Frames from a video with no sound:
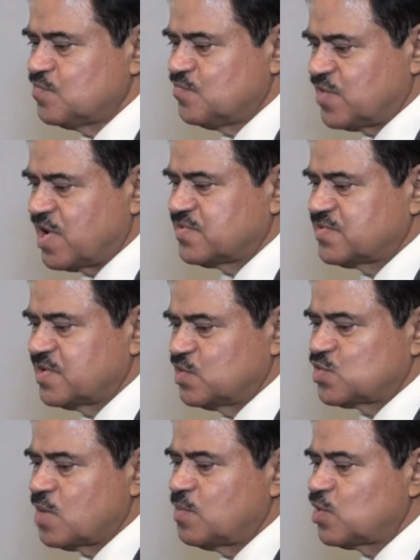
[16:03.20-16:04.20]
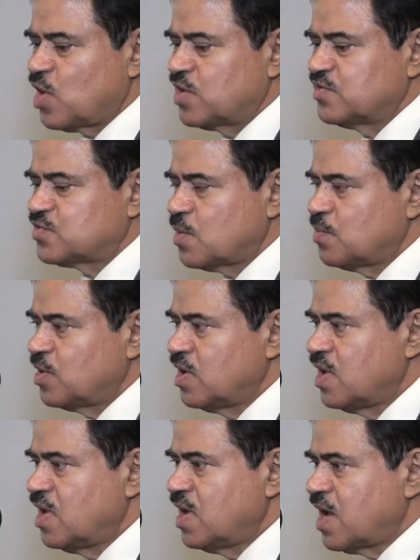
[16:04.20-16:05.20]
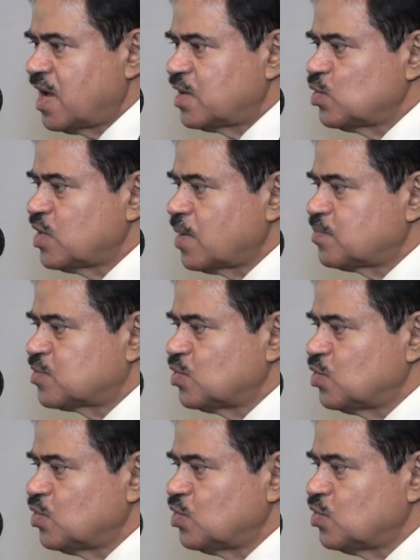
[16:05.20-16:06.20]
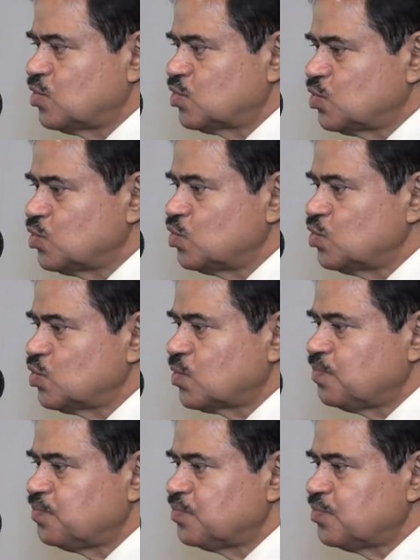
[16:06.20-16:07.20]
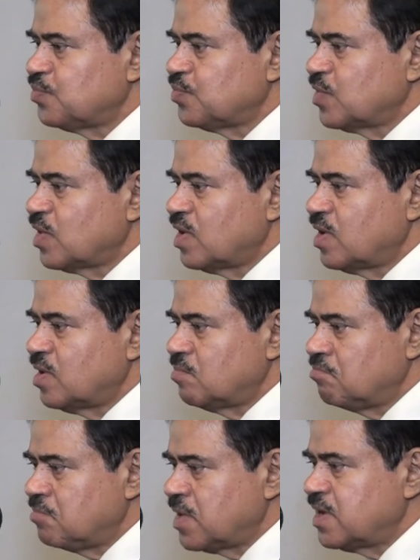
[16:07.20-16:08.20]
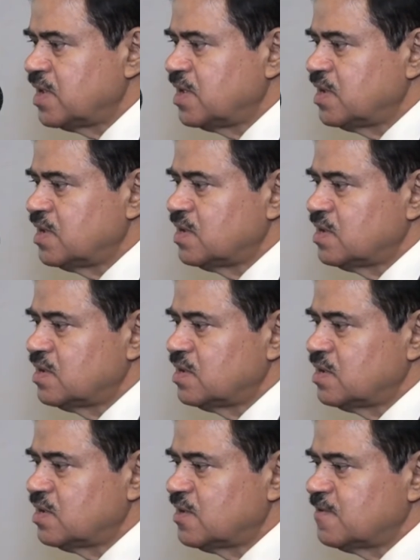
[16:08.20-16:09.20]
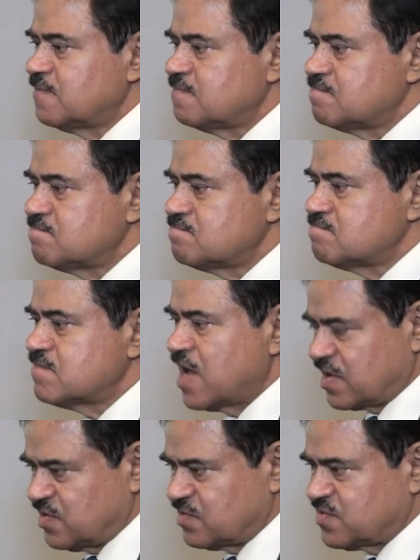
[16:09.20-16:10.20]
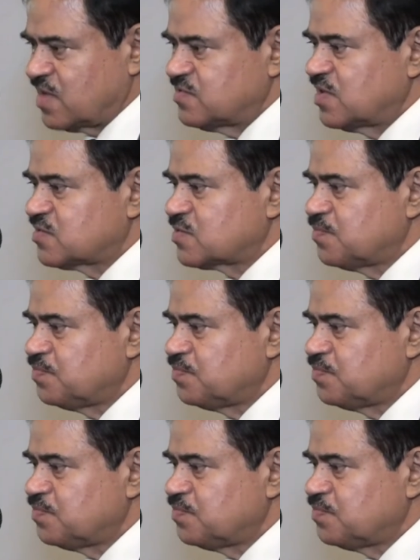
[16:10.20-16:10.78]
fresh, issuable, non-issuable, and we have to do many exercises